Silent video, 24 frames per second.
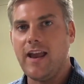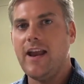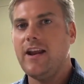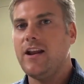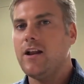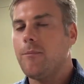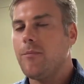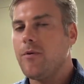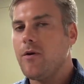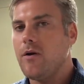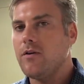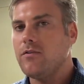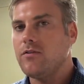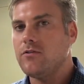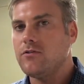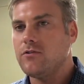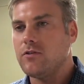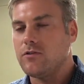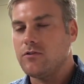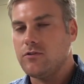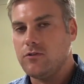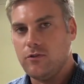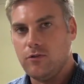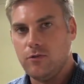AWS is
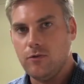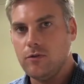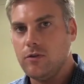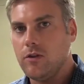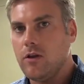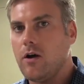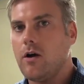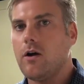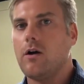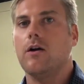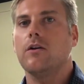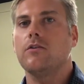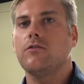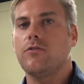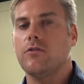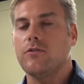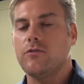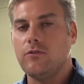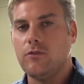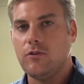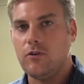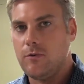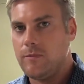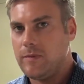just too large,
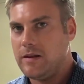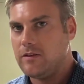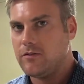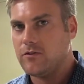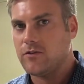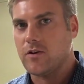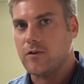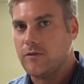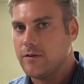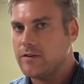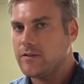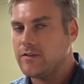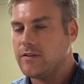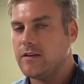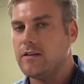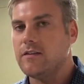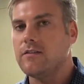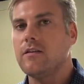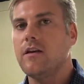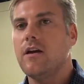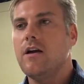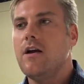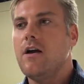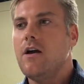there's too many
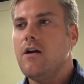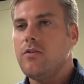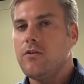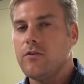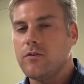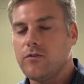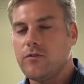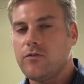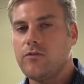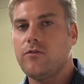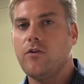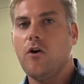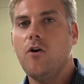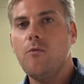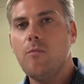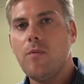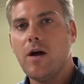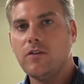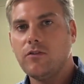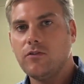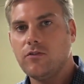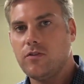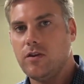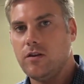services, there's so
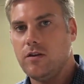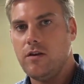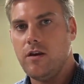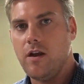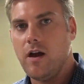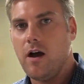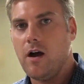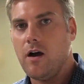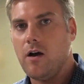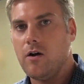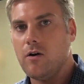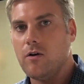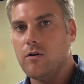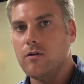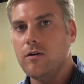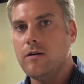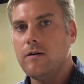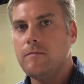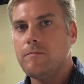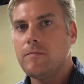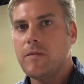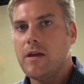much to know